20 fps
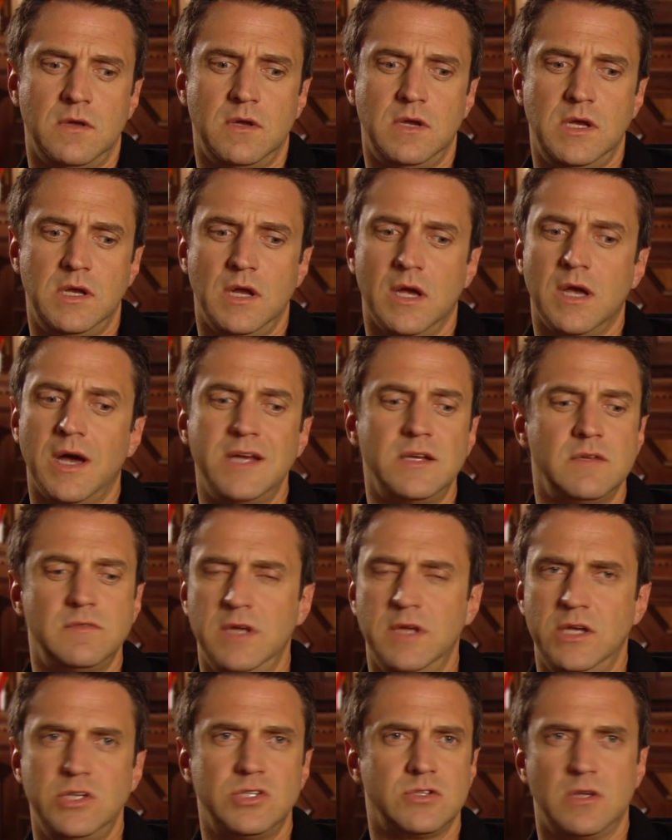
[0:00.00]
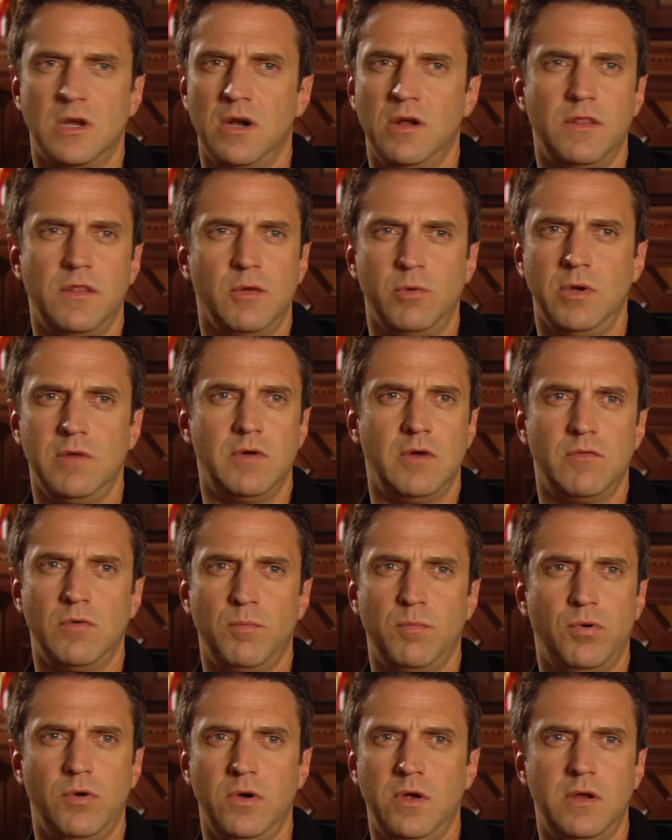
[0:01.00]
in a kind of danger that I don't think we've
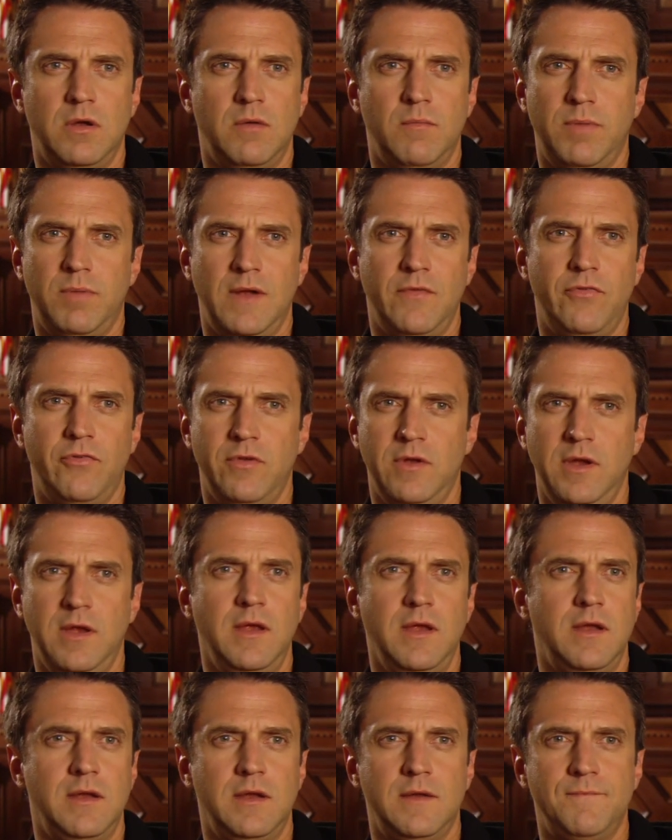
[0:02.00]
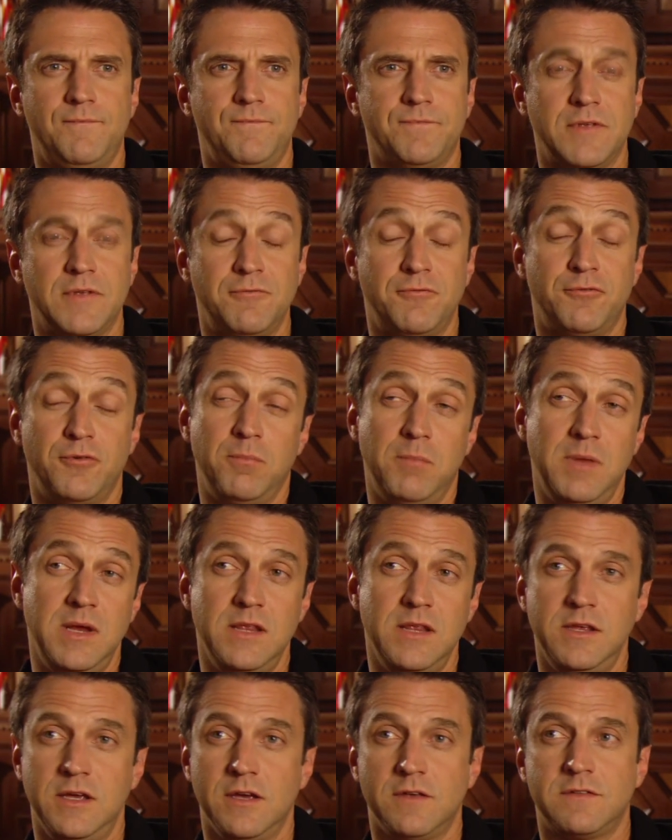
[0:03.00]
ever put Benson in. And for
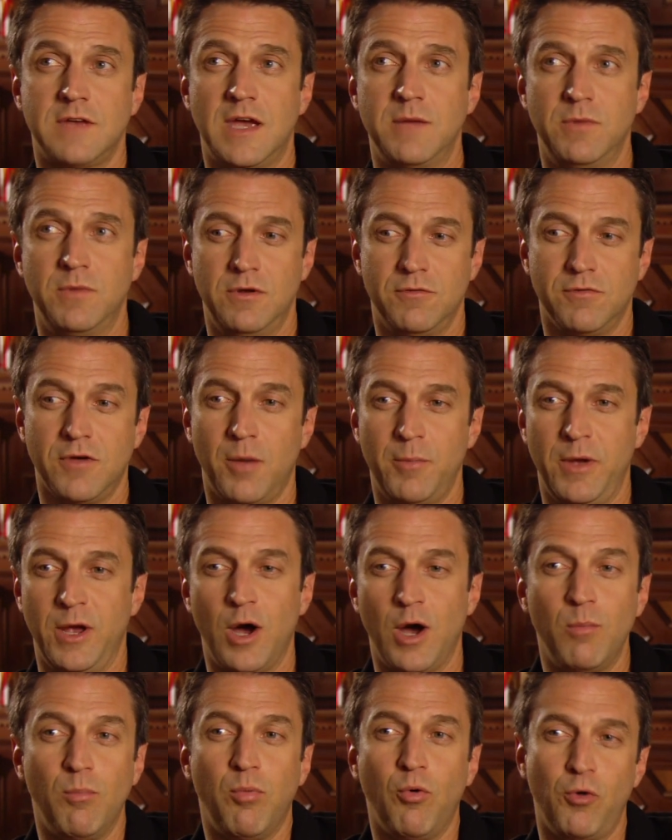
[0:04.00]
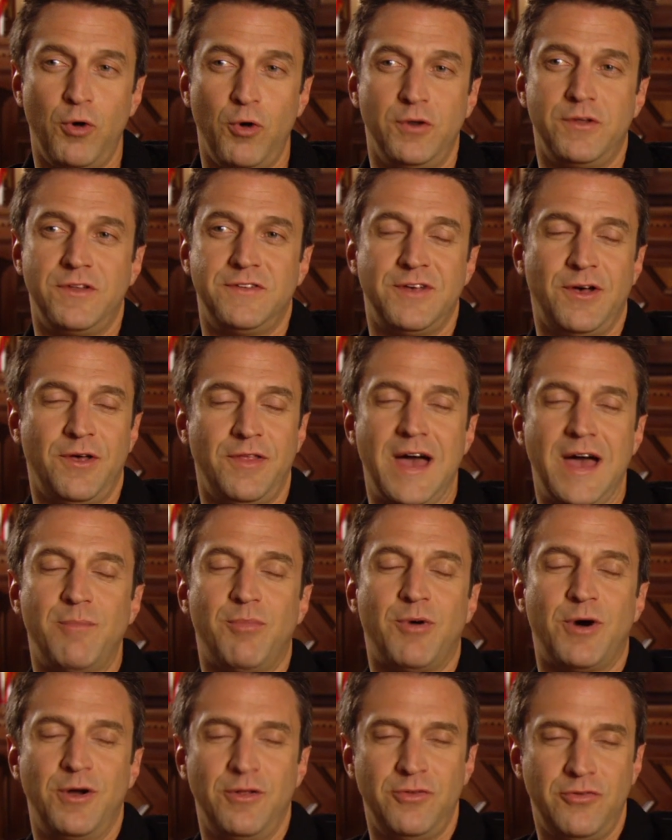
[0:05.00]
me, the excitement of coming on board to tell that
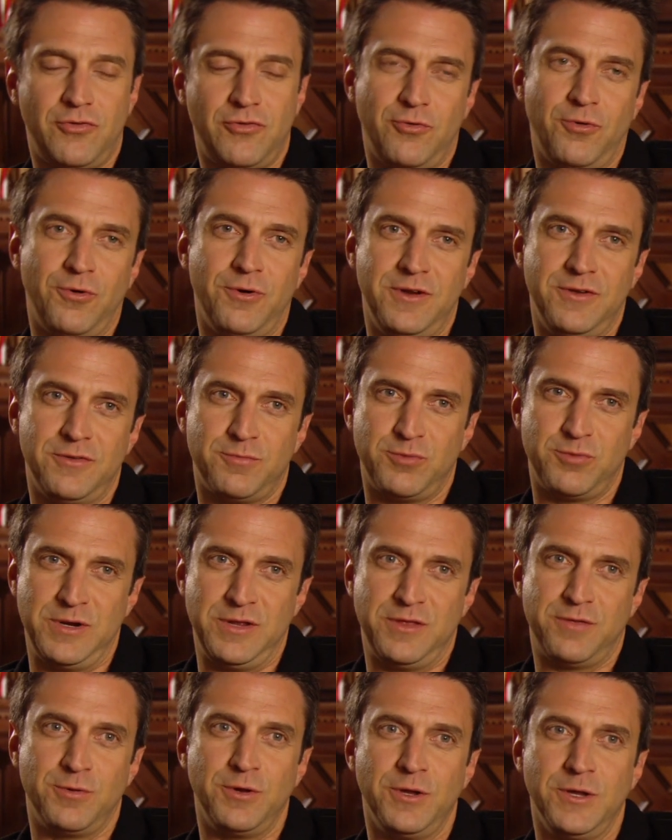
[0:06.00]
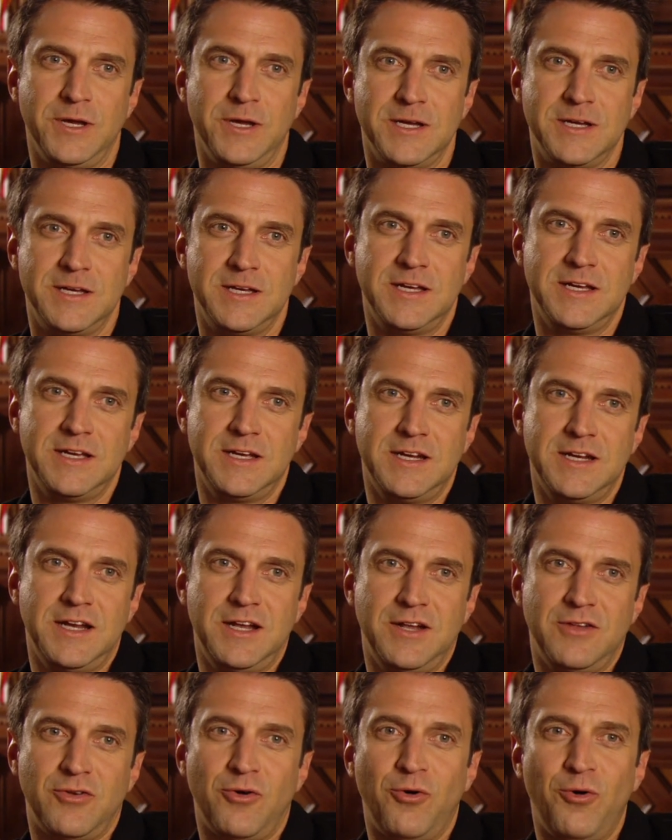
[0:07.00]
part of the story is pretty thrilling.
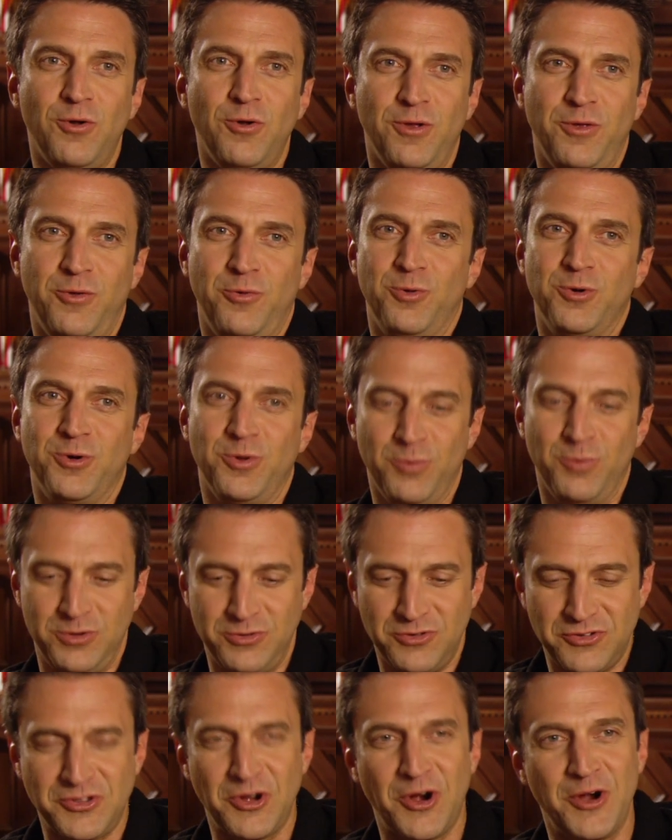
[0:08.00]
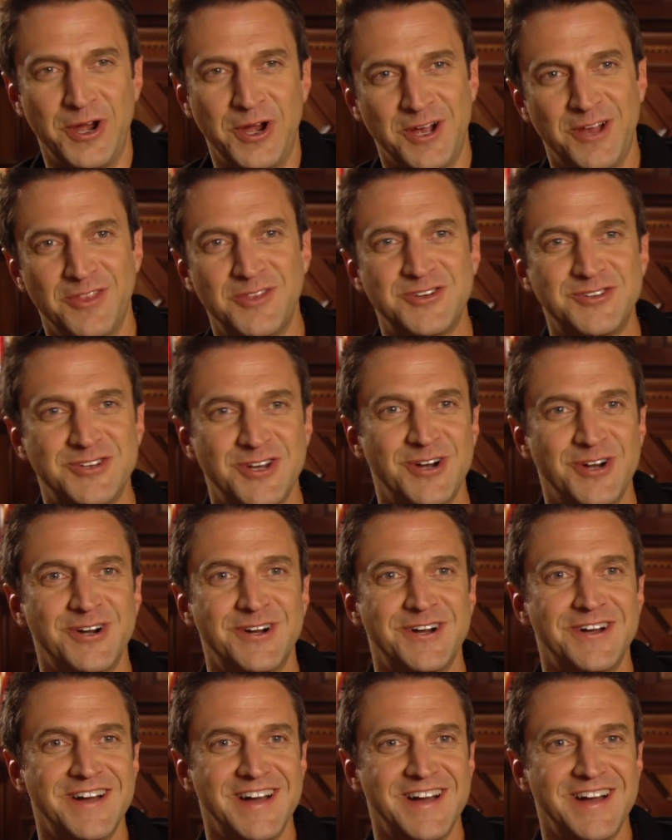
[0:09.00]
It's a whole other world when you're starring on the show.